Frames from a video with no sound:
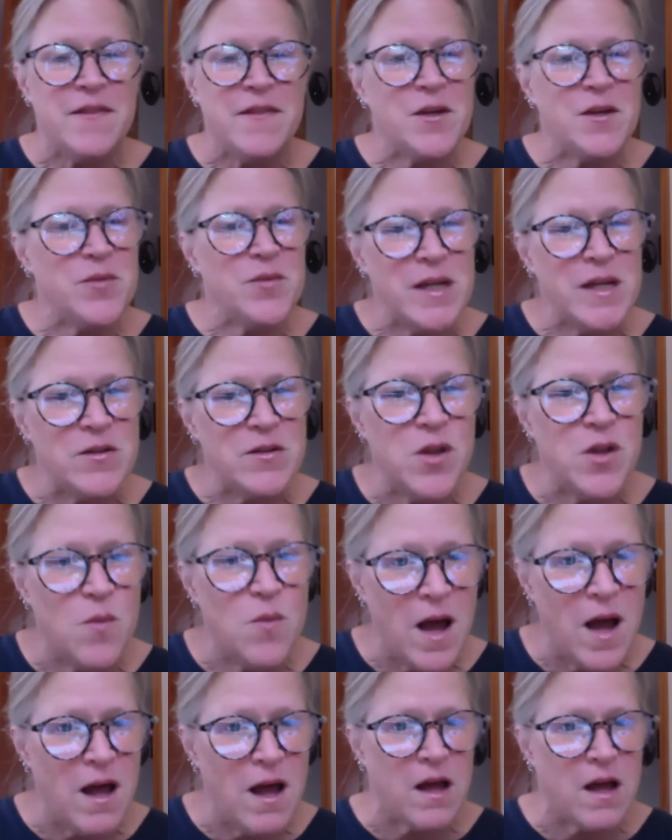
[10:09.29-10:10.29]
They're in
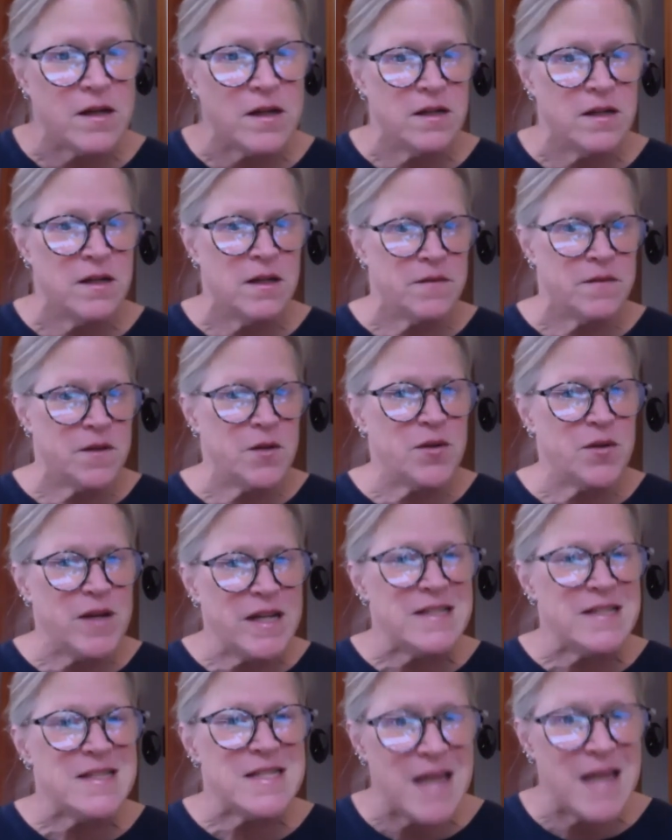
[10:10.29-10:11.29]
Klawock, they're
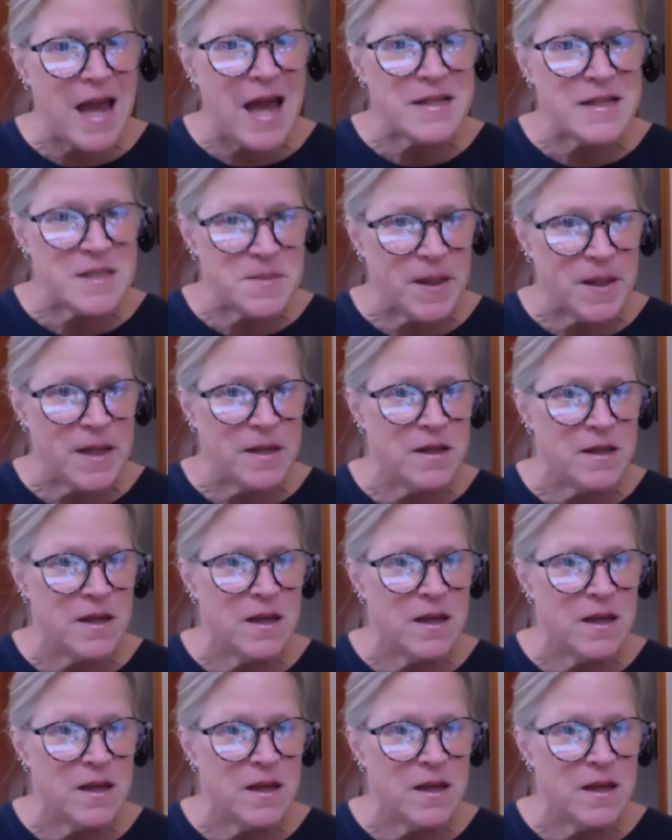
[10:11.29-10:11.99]
in Saxman